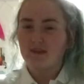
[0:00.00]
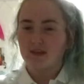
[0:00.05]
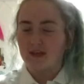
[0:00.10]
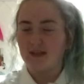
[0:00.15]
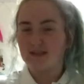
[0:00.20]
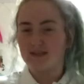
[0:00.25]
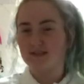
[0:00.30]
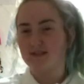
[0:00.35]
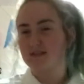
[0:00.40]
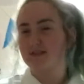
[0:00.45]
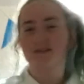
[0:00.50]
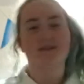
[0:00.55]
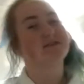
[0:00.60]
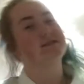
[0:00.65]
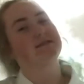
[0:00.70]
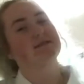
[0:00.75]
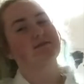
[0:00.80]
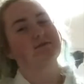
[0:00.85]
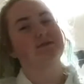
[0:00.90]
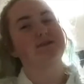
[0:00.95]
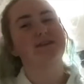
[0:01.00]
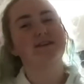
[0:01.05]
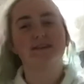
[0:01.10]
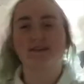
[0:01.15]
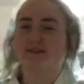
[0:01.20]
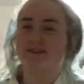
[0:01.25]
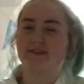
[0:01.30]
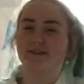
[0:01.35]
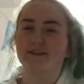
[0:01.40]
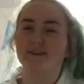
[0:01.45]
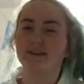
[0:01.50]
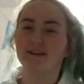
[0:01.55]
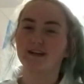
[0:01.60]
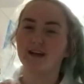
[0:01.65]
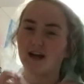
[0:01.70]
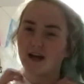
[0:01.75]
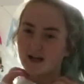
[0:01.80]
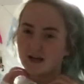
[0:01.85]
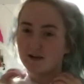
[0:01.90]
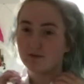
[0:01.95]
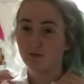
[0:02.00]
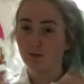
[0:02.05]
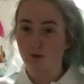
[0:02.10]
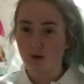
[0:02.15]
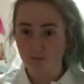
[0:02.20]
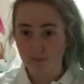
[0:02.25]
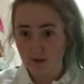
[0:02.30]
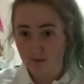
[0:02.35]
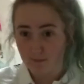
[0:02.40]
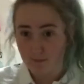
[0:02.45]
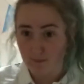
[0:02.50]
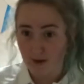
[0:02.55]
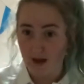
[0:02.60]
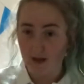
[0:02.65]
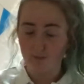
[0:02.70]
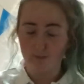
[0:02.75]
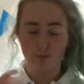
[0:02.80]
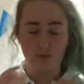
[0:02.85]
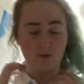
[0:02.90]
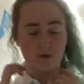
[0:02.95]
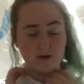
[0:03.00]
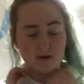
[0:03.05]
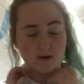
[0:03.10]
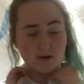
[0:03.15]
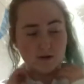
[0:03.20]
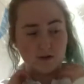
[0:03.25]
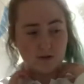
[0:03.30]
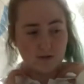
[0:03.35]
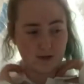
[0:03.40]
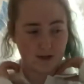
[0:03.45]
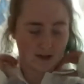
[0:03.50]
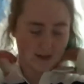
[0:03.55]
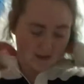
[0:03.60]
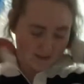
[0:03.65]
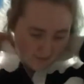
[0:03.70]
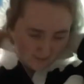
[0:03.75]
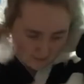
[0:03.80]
it's just so cute. And if you want to be a bad boy, you can go like this.